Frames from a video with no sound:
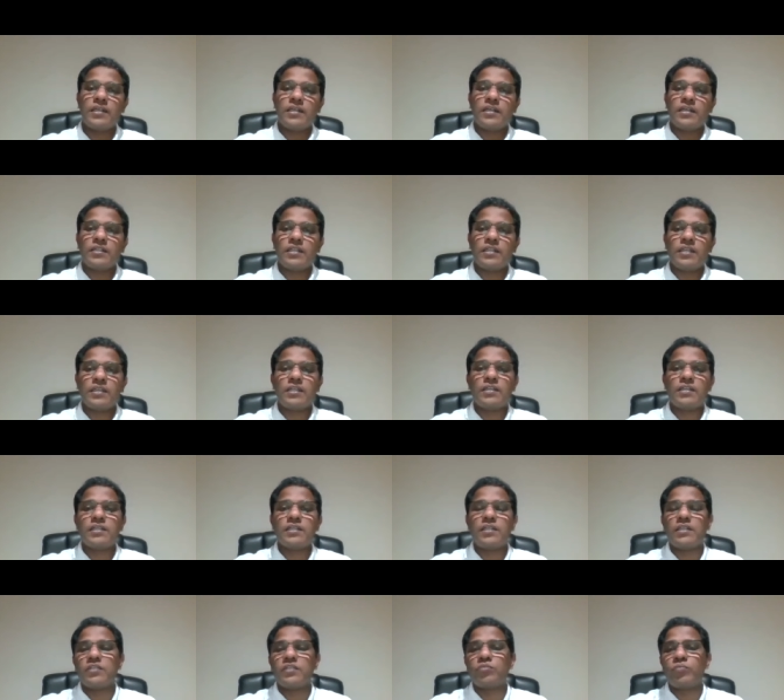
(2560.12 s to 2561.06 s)
the
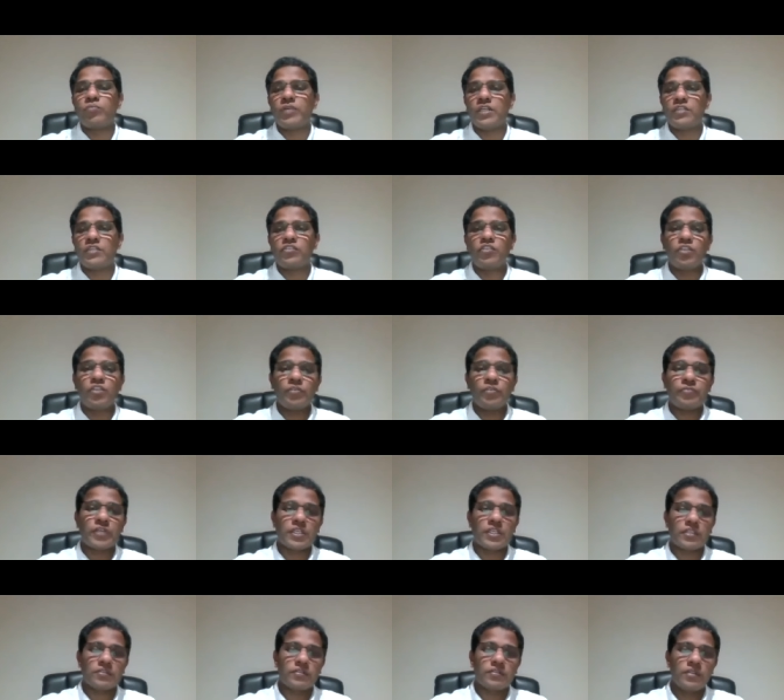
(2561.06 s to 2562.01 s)
English word is
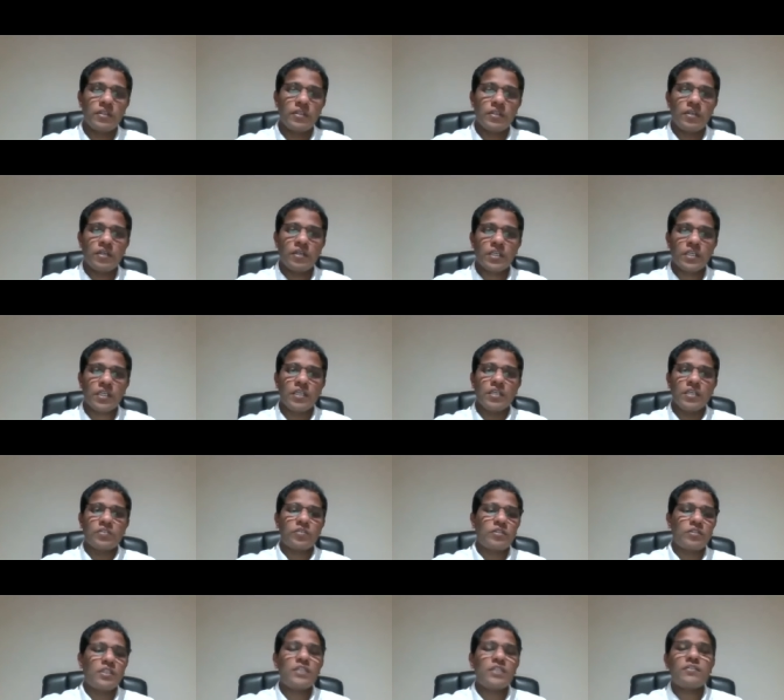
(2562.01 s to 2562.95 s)
Euphrates. Okay,
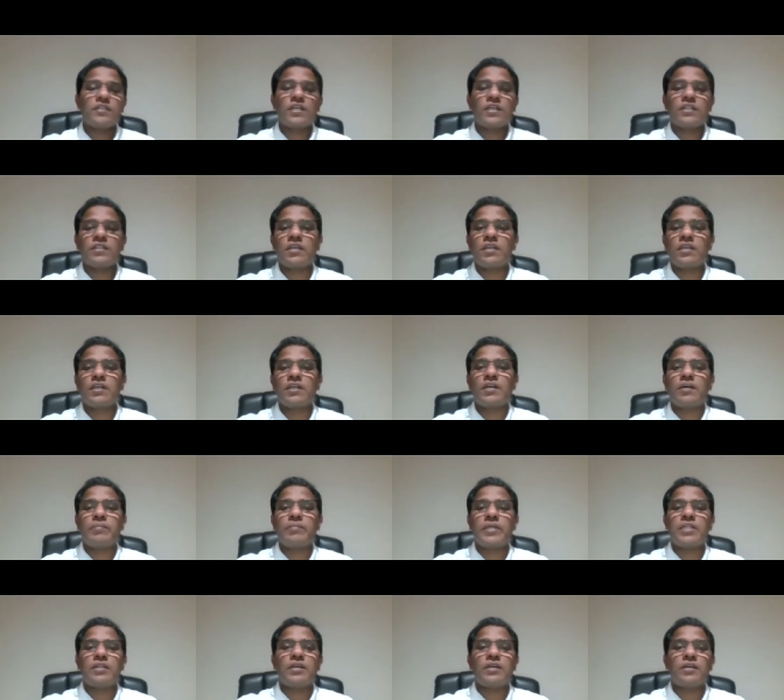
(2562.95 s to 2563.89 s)
so these are the, I
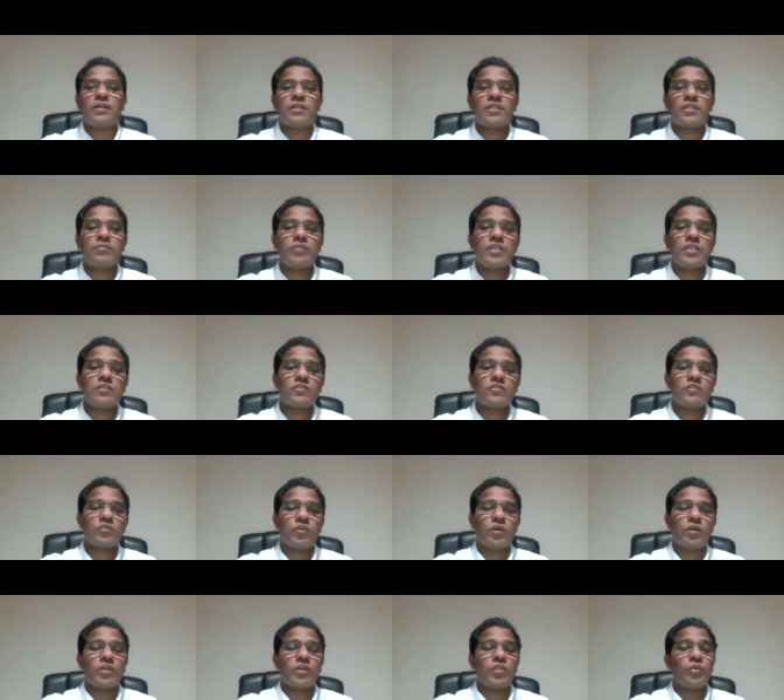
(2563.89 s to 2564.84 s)
mean, rivers
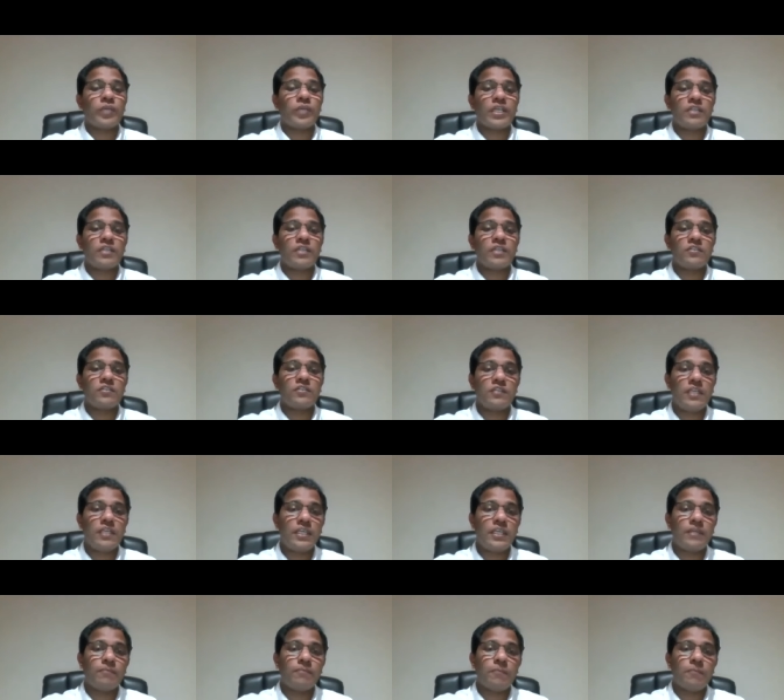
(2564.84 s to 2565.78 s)
or uh, you can
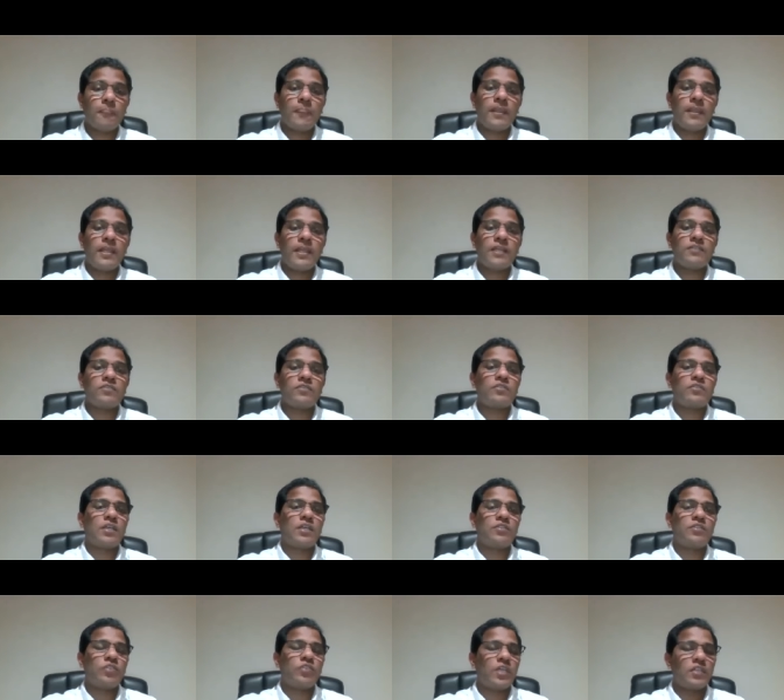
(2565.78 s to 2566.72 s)
see in
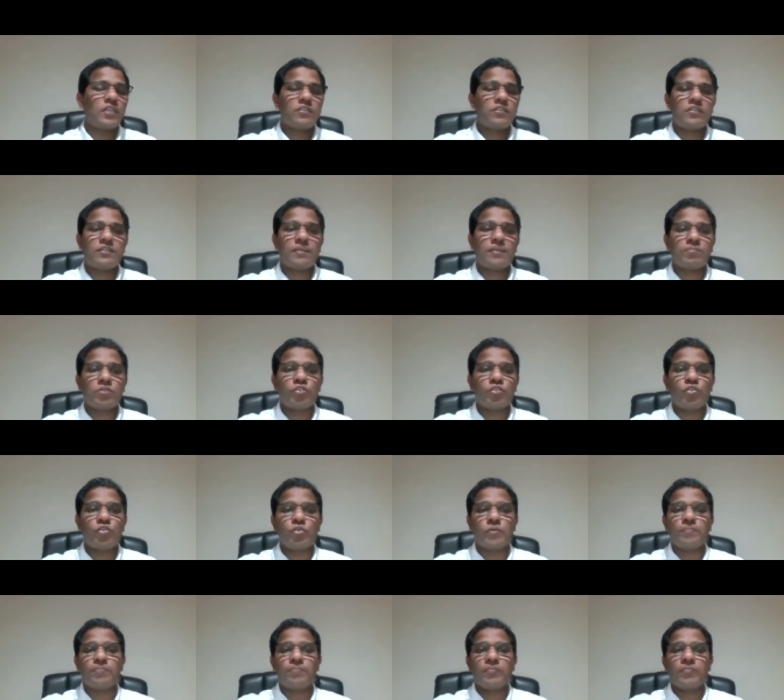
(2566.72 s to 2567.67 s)
Genesis chapter
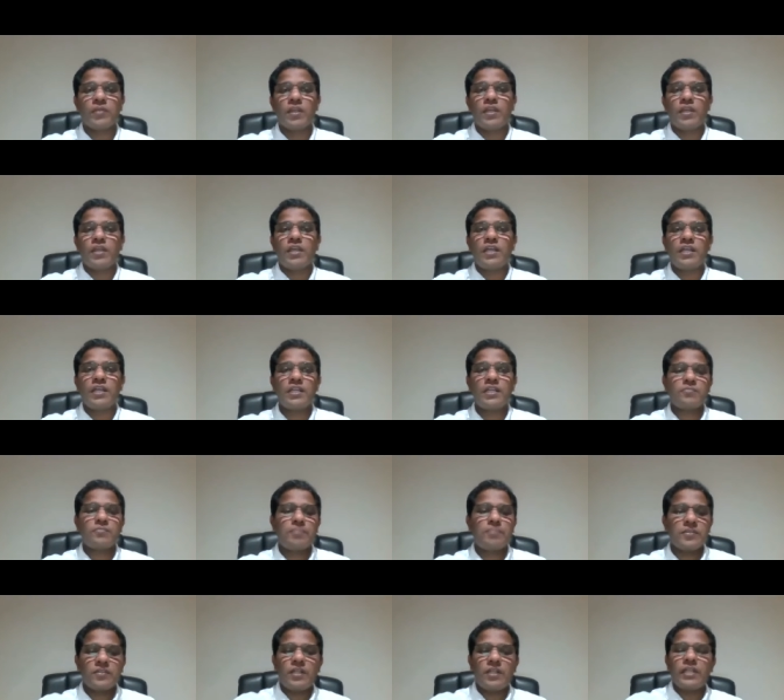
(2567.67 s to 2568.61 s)
2. And
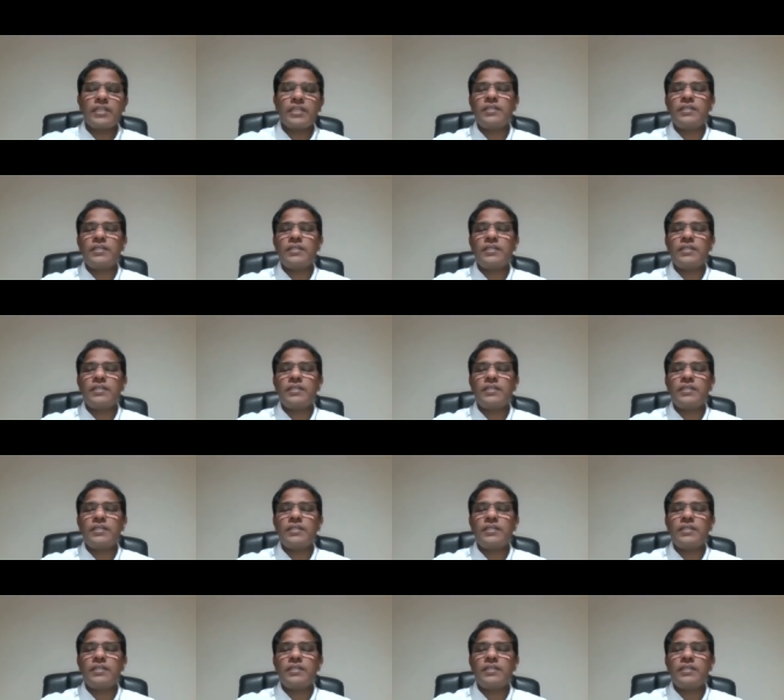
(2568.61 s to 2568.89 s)
especially